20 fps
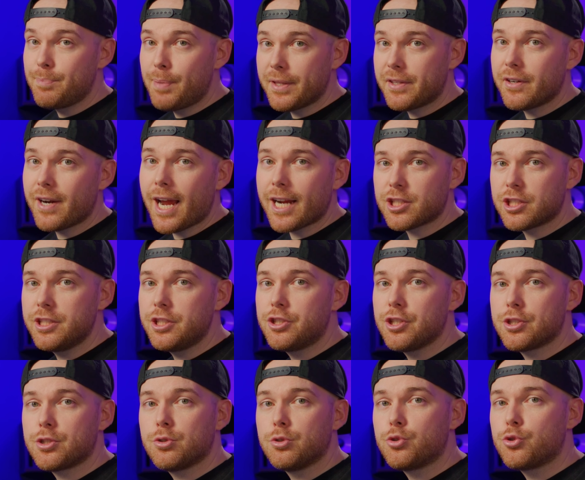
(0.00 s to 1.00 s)
better actually
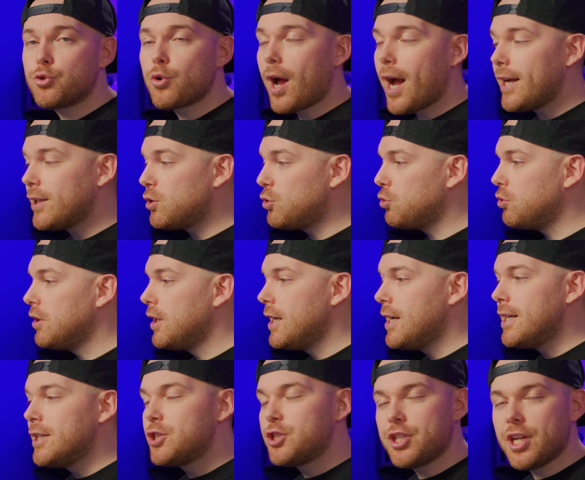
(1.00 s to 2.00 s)
just to try to
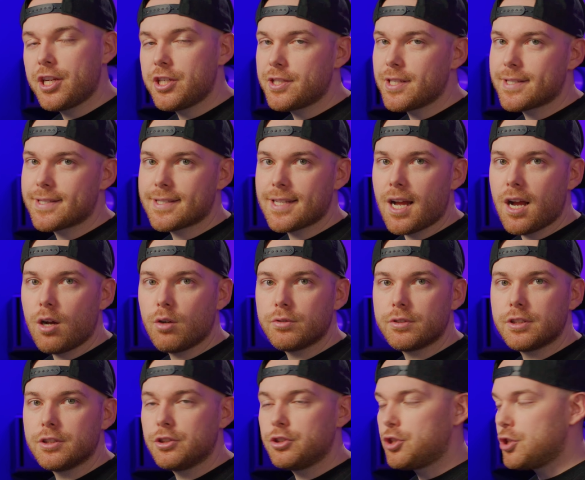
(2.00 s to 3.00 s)
change the
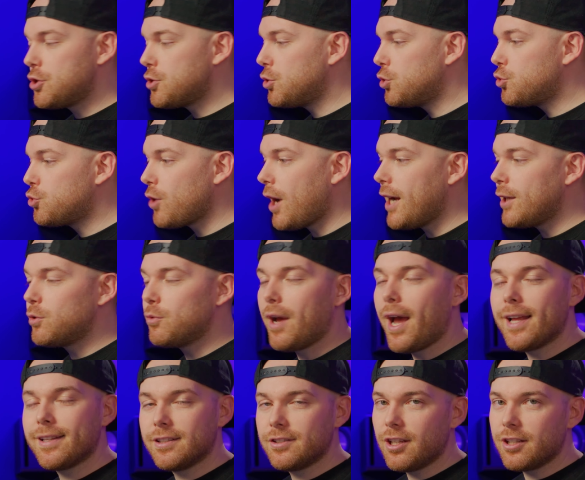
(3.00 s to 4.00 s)
sound, just to try to
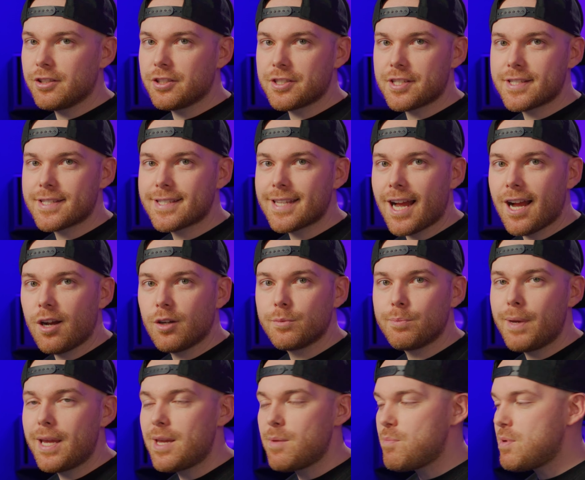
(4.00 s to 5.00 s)
add another sound
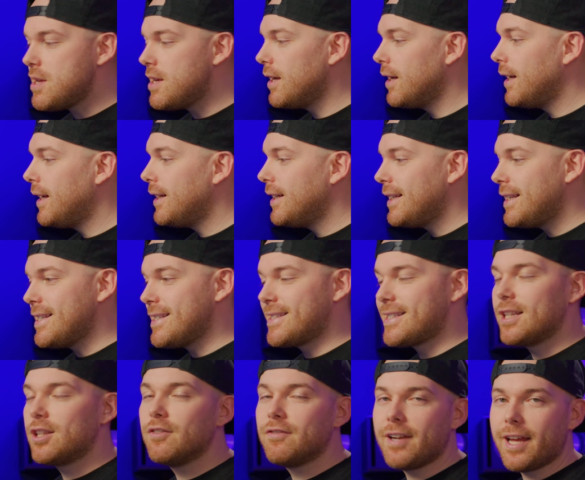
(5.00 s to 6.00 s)
maybe,
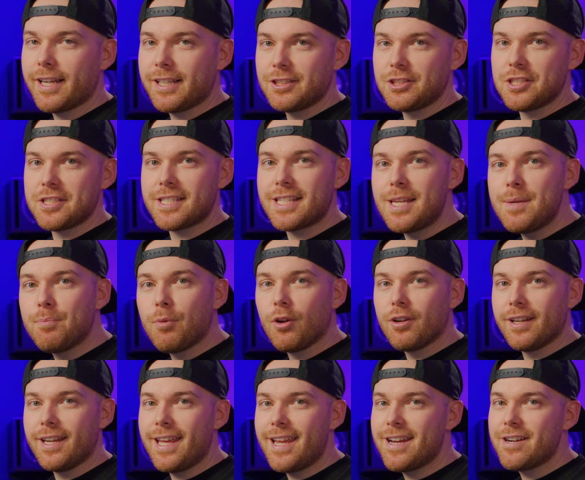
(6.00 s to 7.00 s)
instead of like just keep
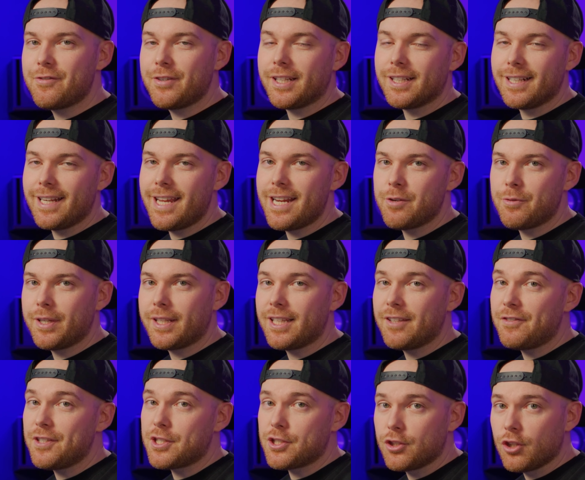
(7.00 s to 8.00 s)
on layering
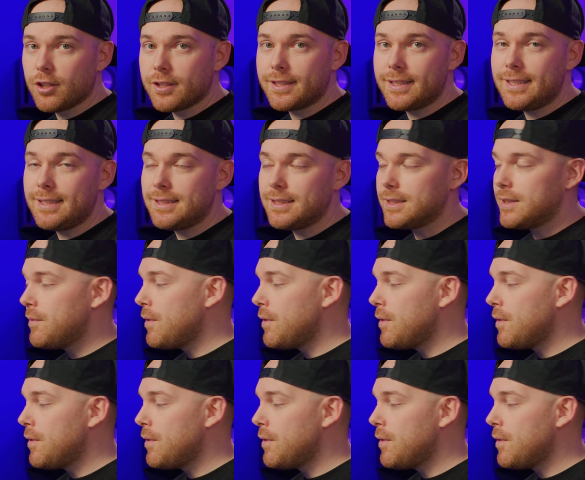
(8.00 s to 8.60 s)
if it's not needed.